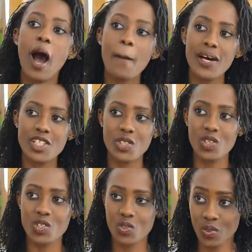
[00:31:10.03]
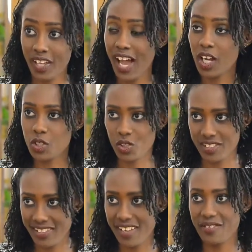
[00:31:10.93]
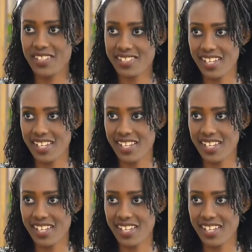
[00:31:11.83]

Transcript: How much goes to the actual savings